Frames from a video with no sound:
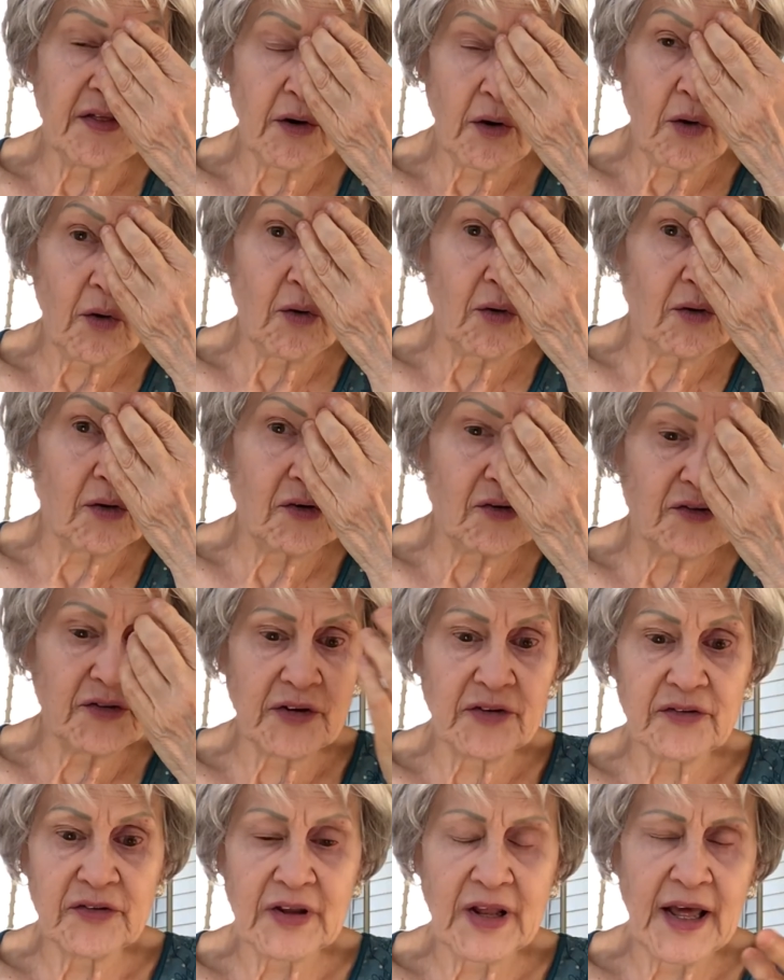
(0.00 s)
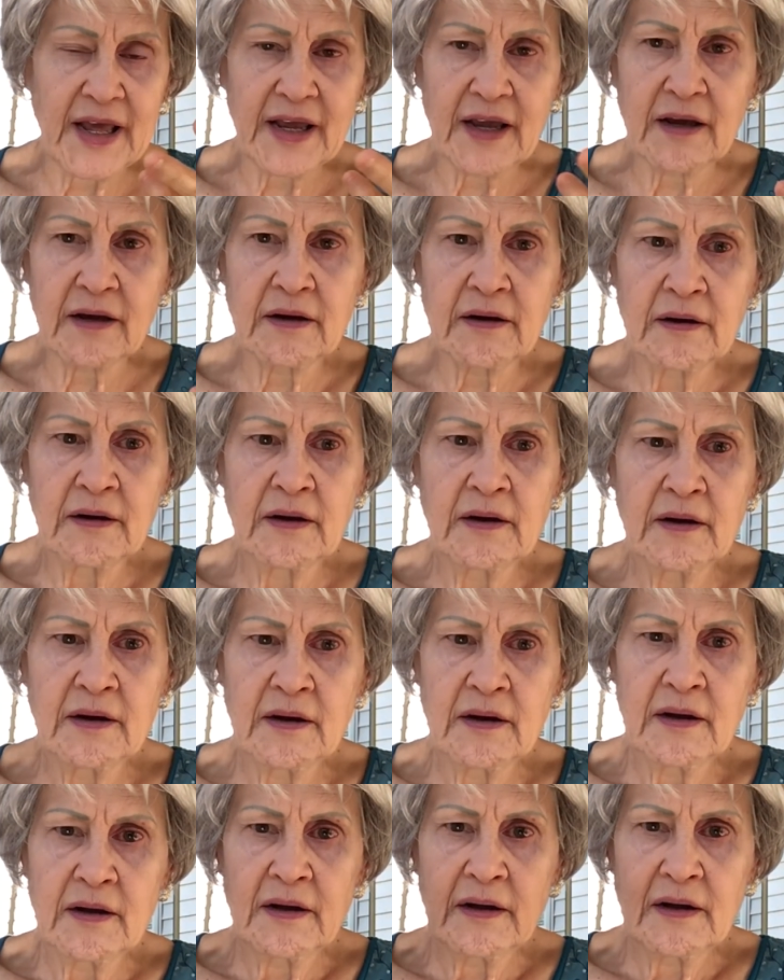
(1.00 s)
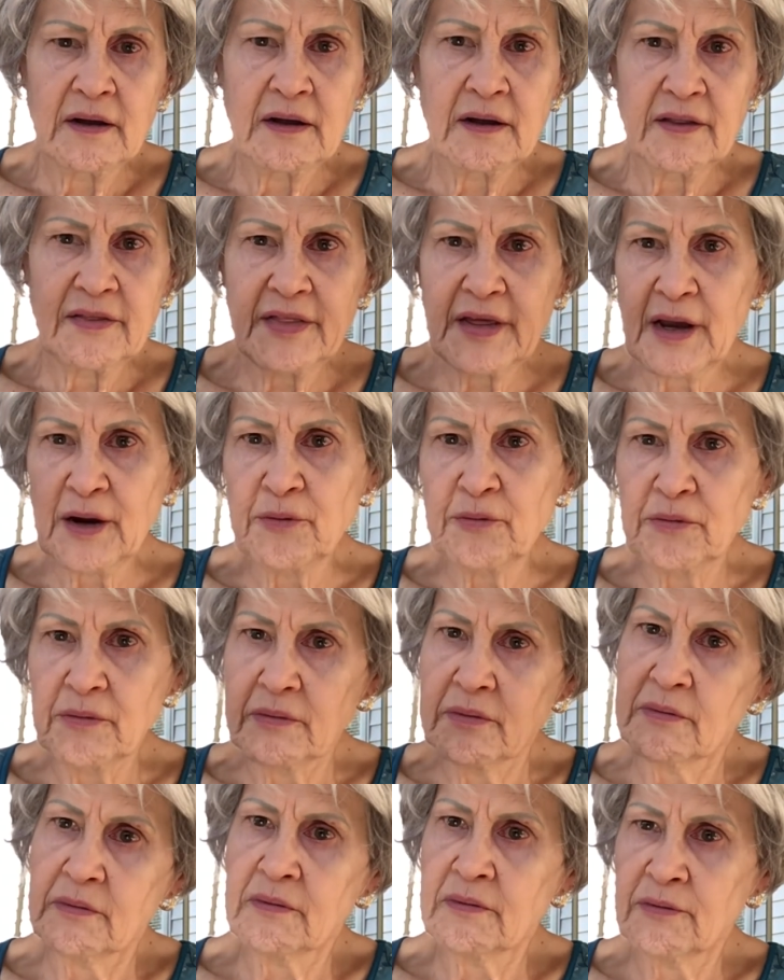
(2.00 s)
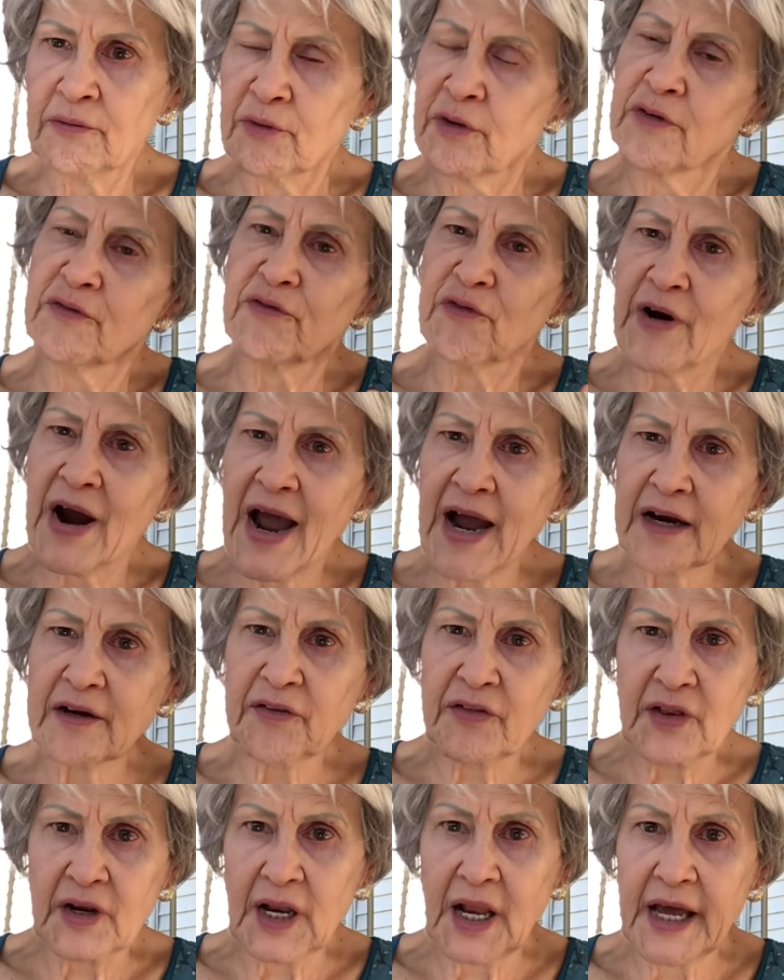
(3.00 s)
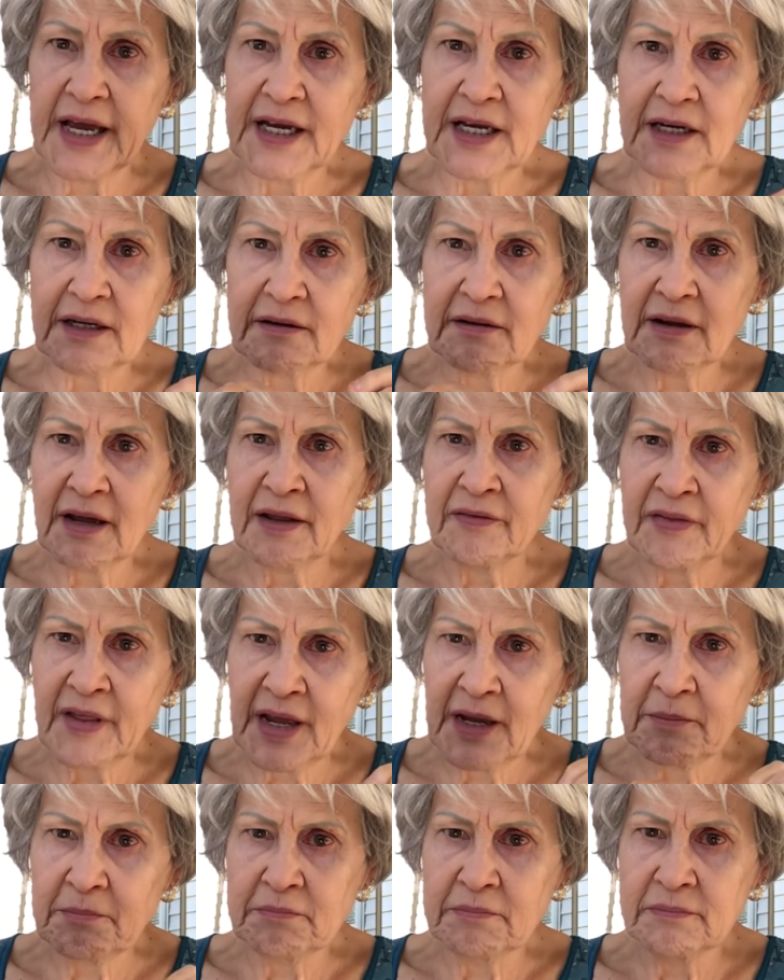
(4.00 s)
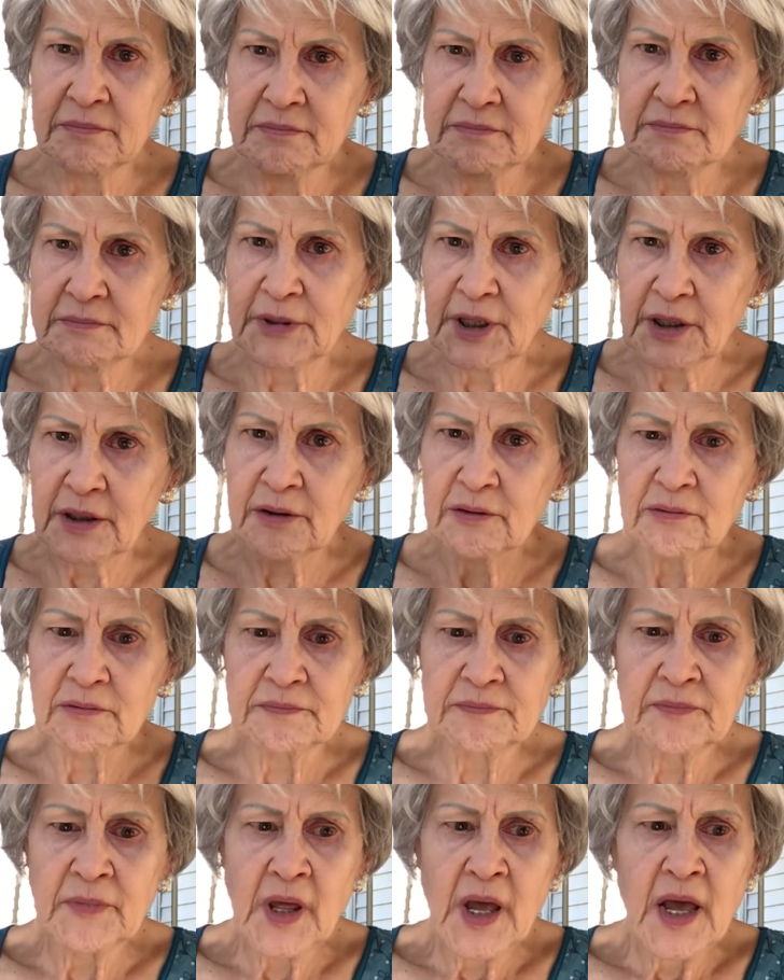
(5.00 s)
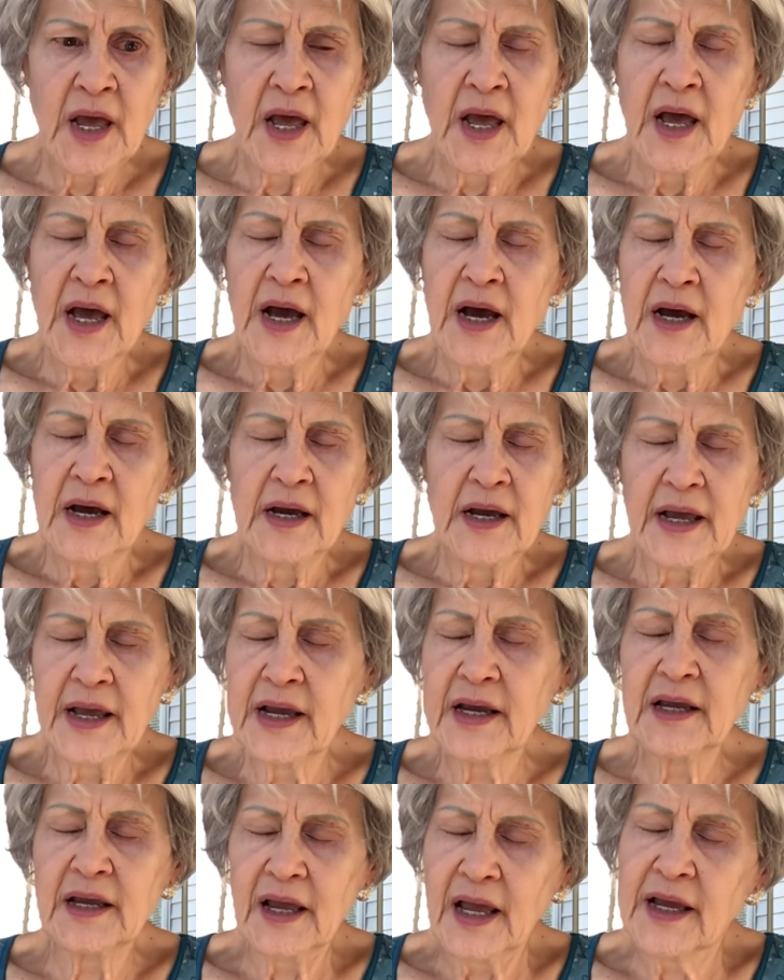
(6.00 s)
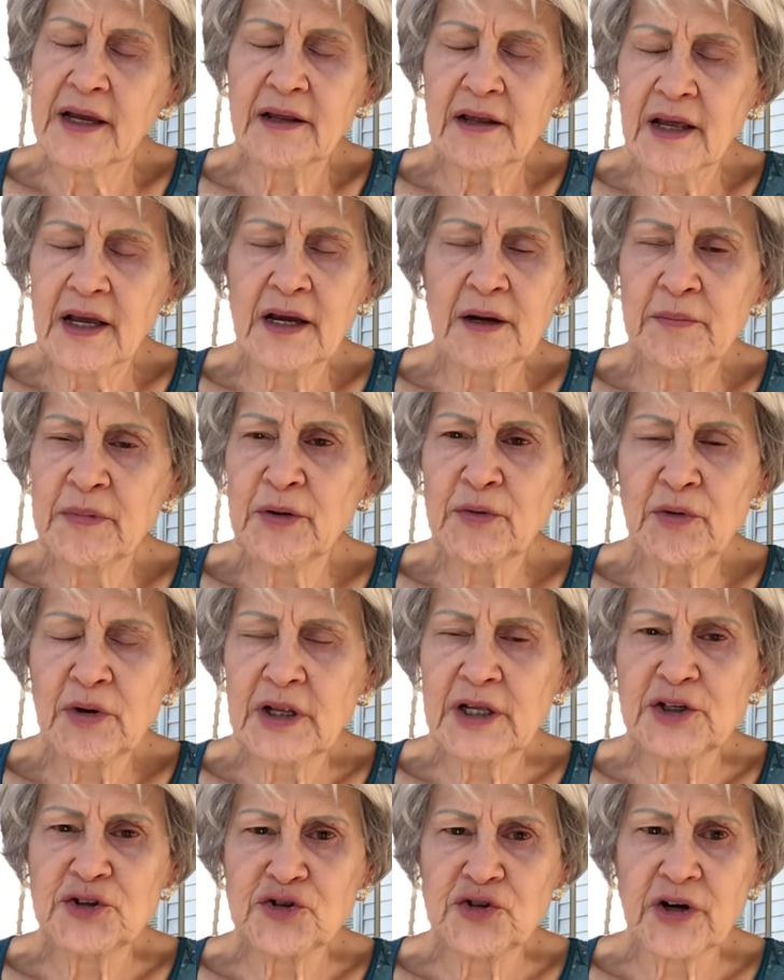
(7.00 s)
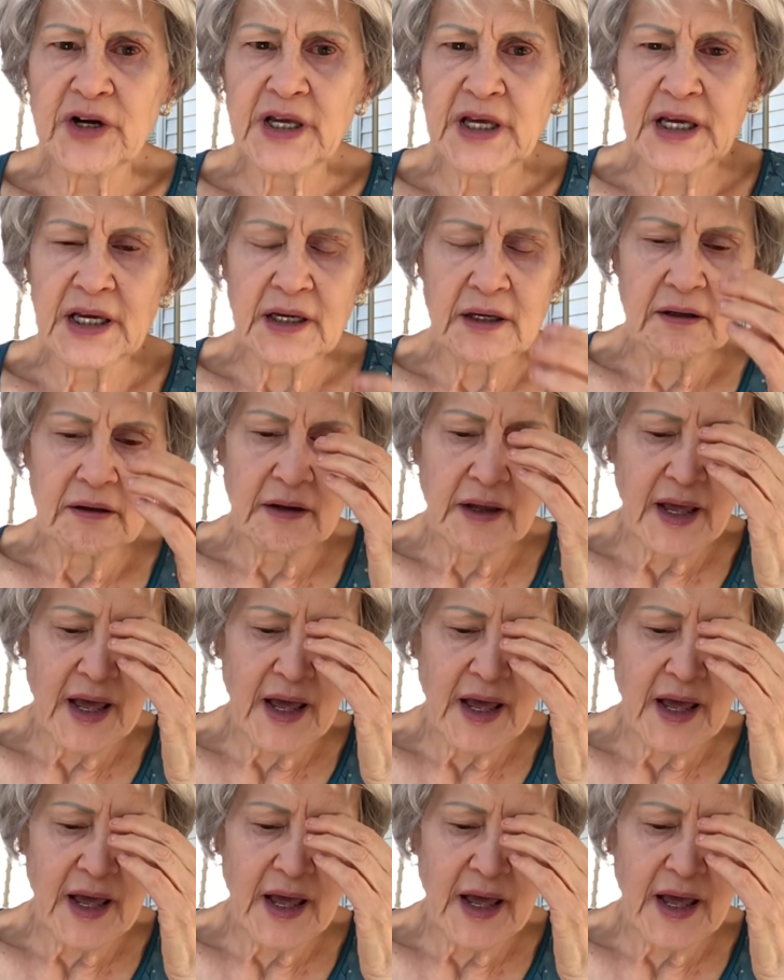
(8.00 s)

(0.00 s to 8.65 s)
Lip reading: the holes. It's like they refract the light, and they, you know, it can be really tricky.